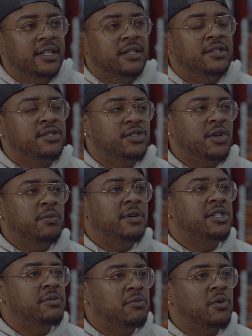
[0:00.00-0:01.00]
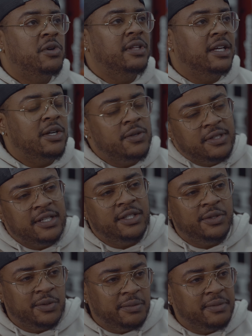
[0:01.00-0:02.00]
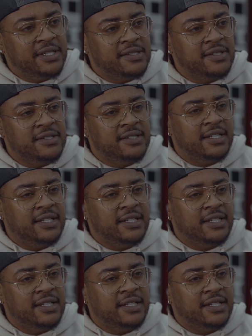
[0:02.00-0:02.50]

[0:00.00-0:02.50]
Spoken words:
there's so much more that goes into a business.